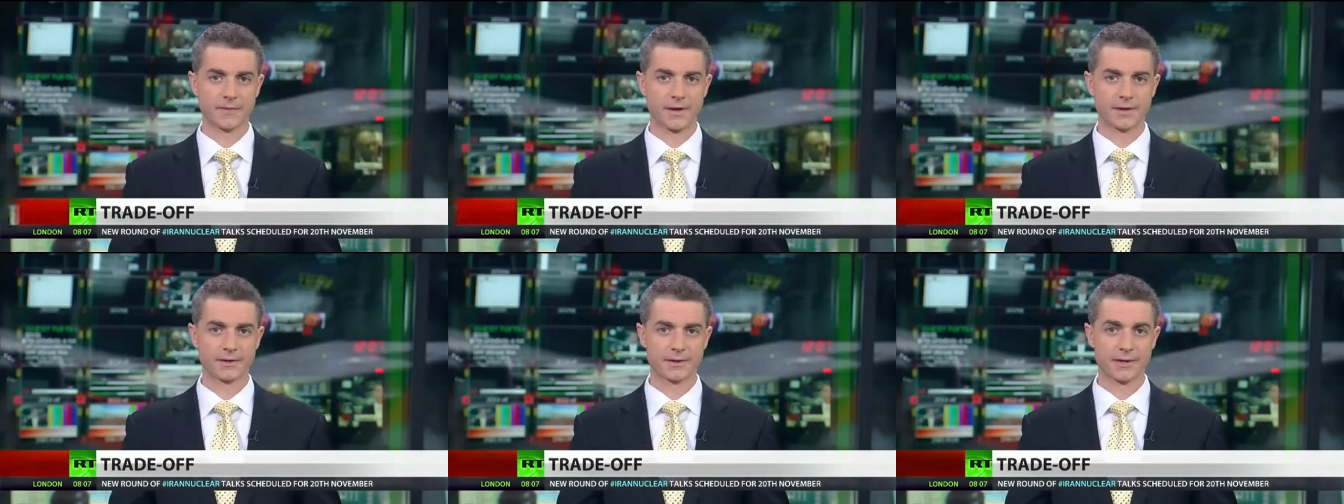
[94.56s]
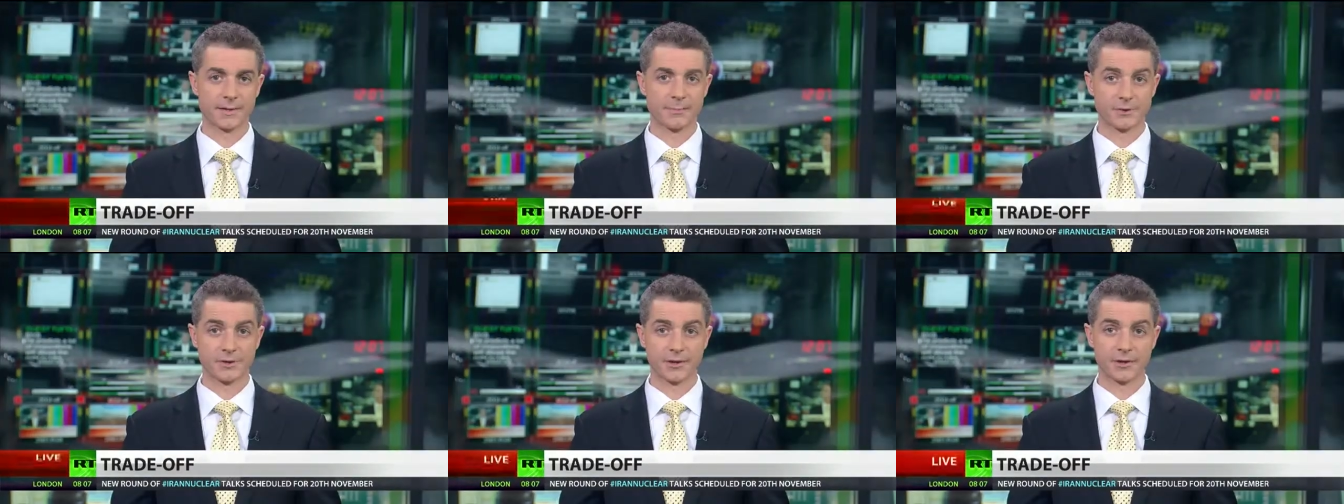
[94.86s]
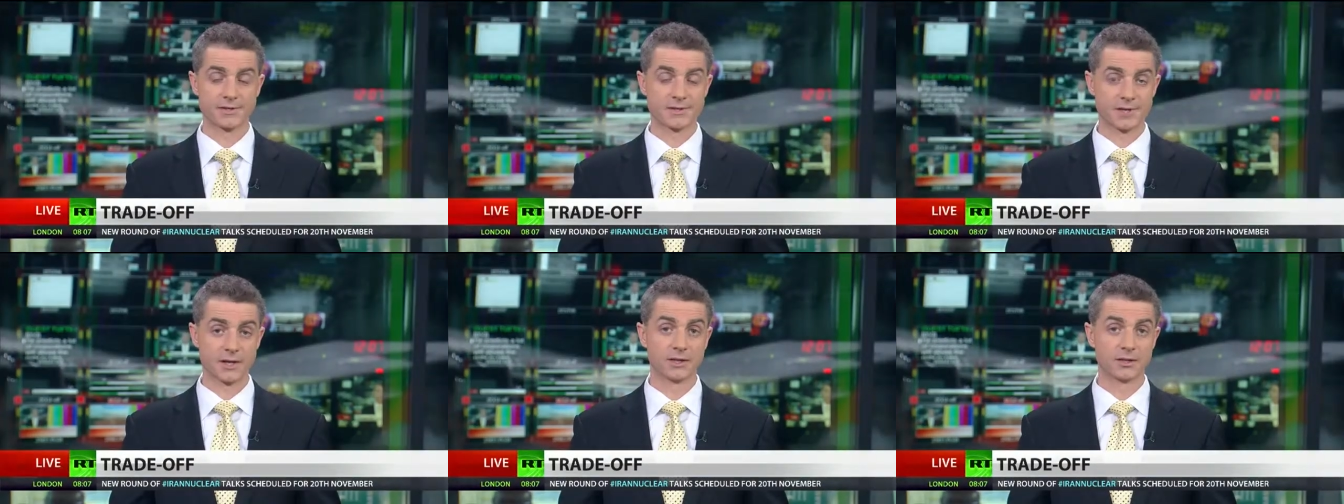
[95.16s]
And he
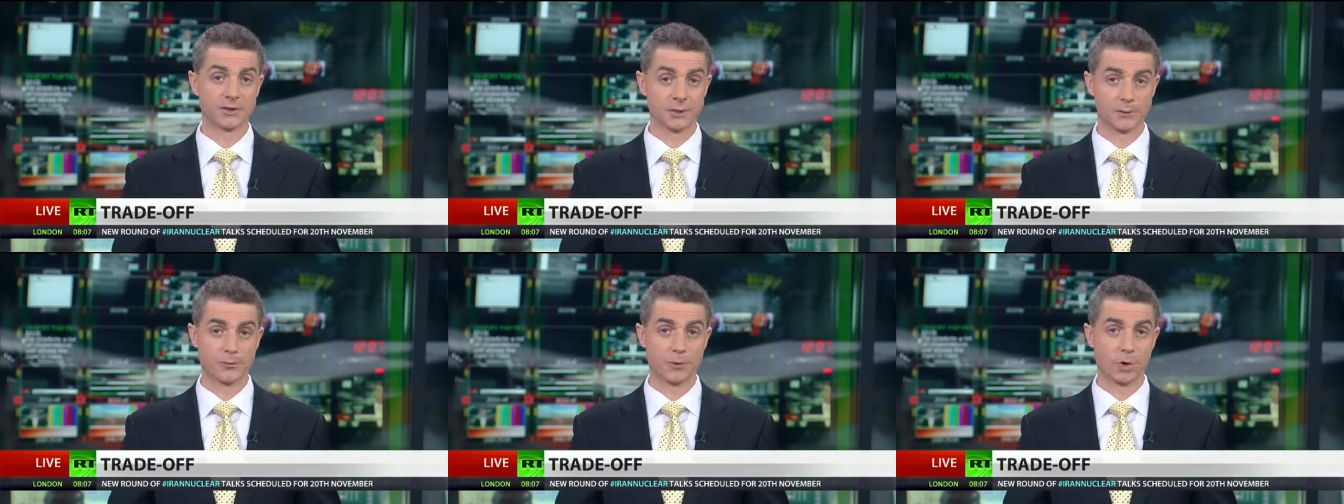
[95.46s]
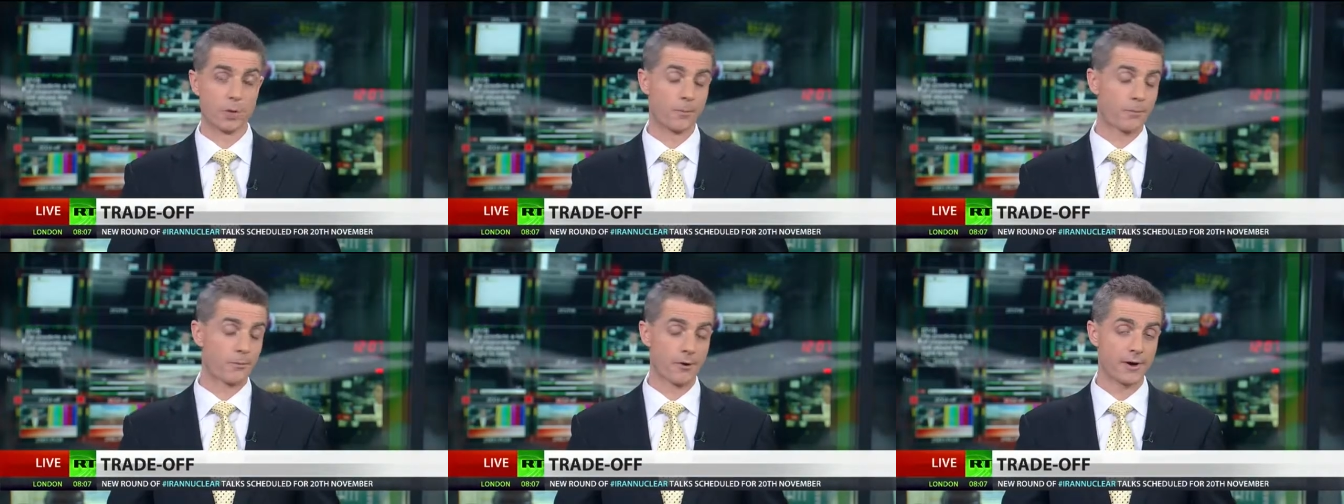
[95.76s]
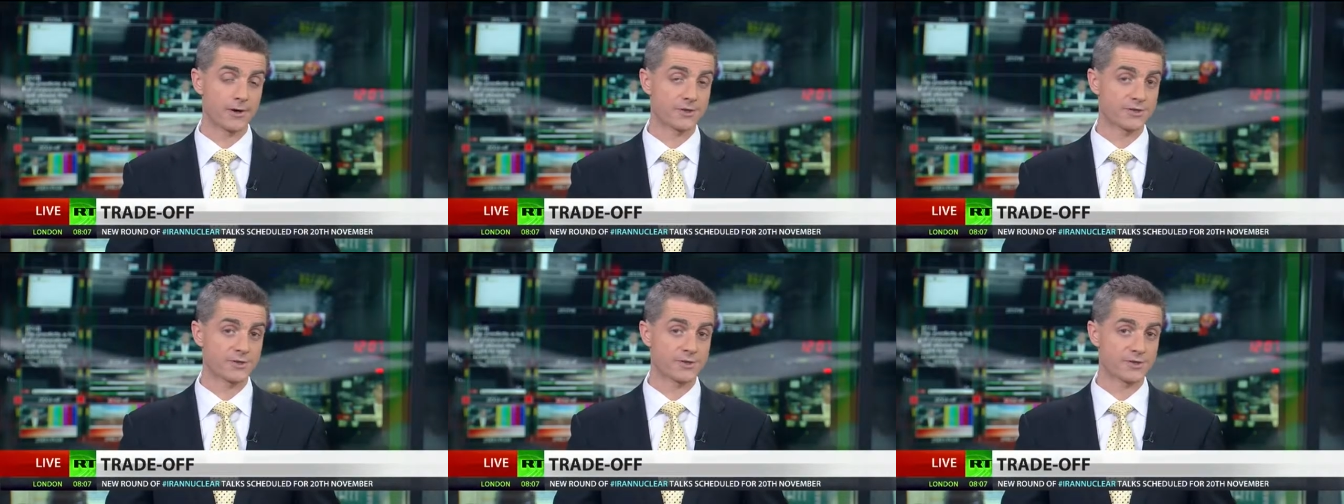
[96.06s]
predicts that a lot of
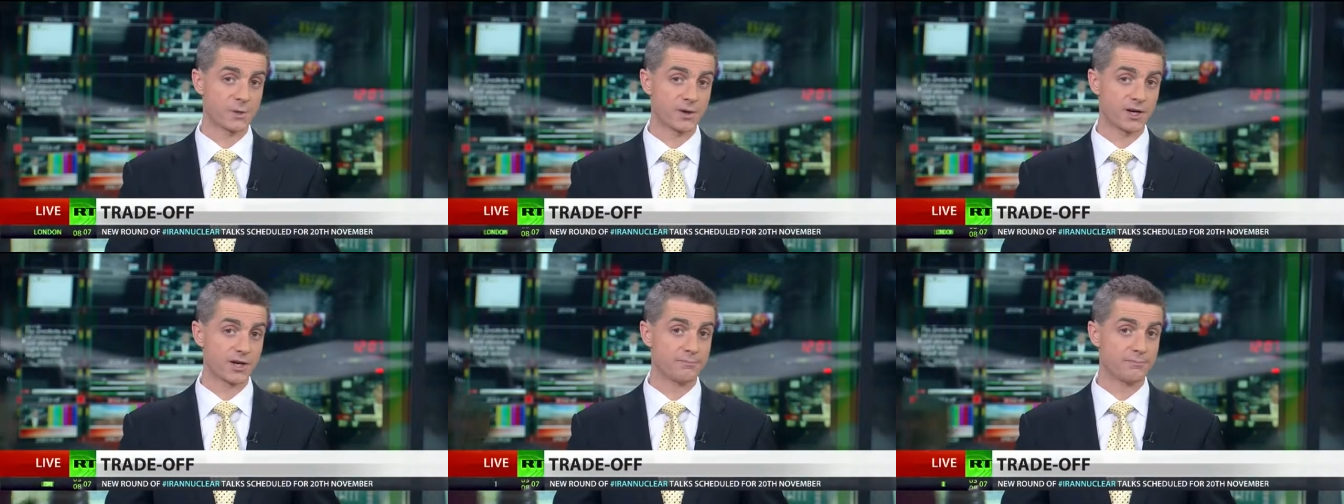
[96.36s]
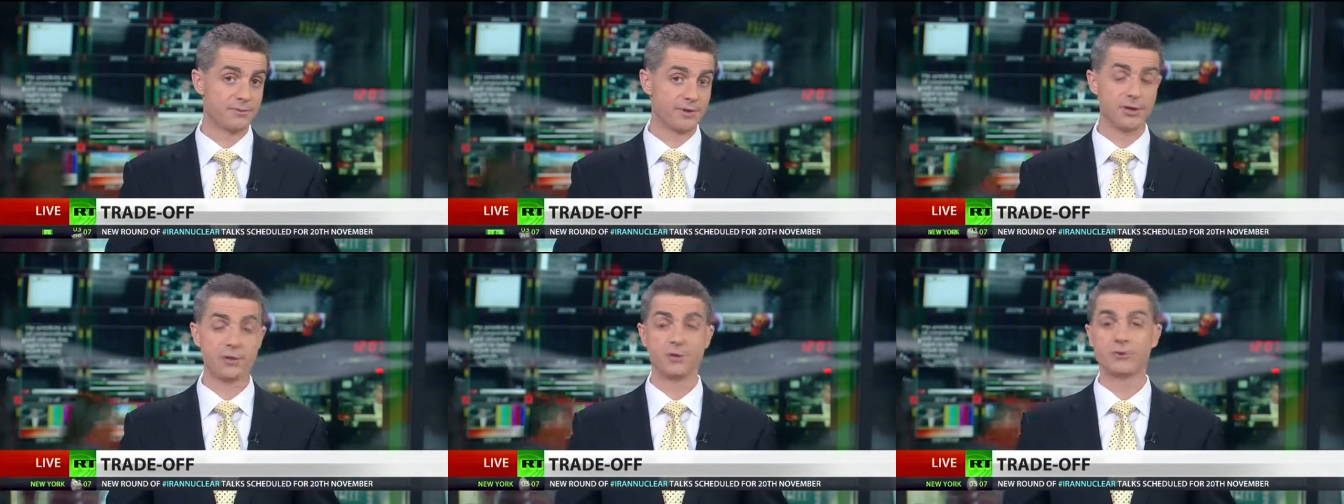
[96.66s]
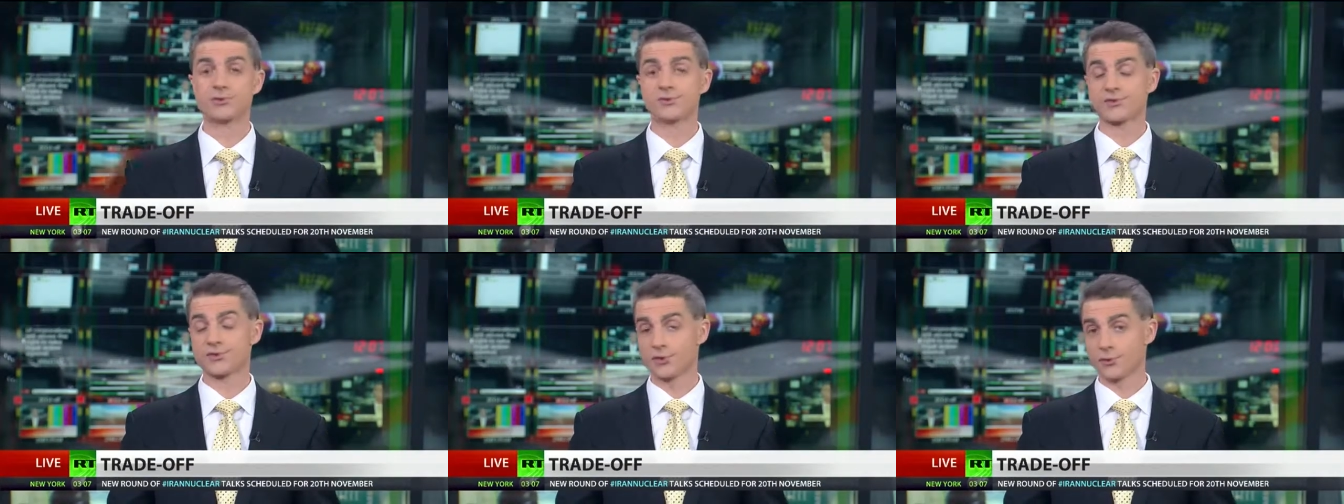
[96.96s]
corporations will
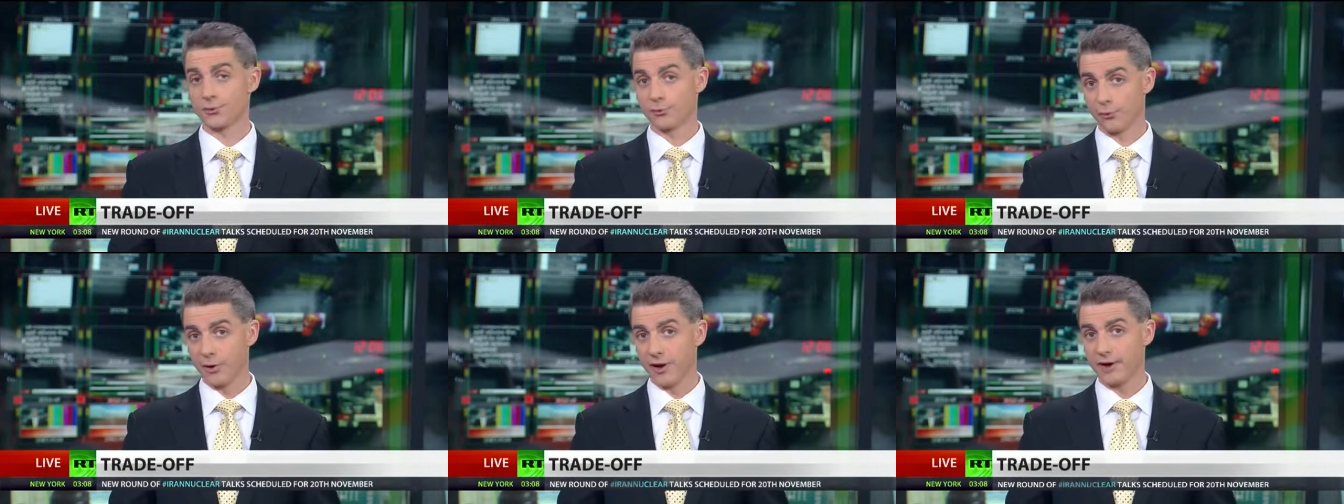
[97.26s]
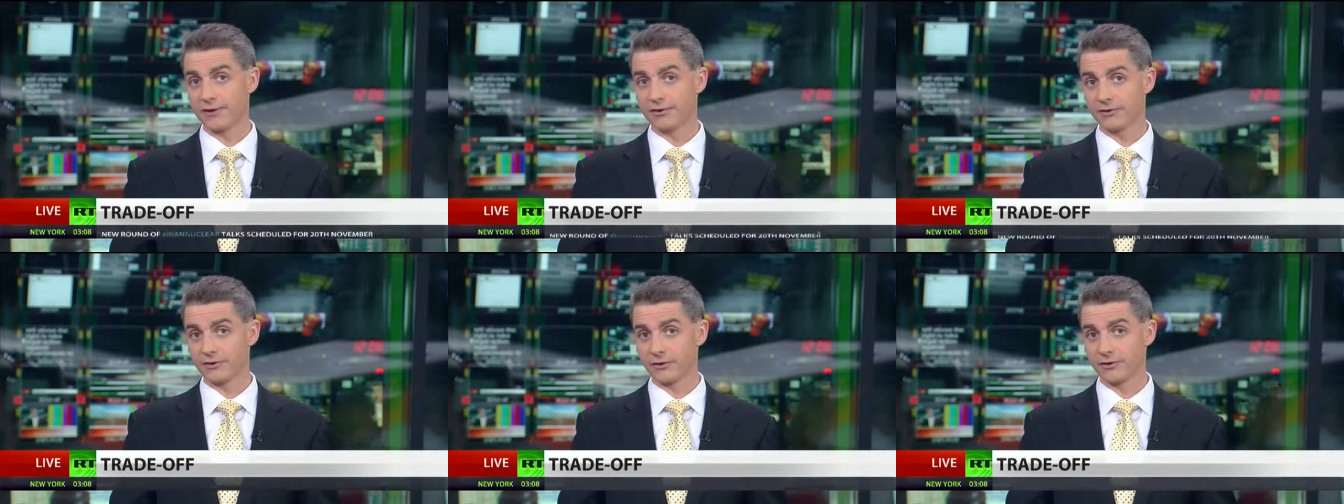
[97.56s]
abuse the right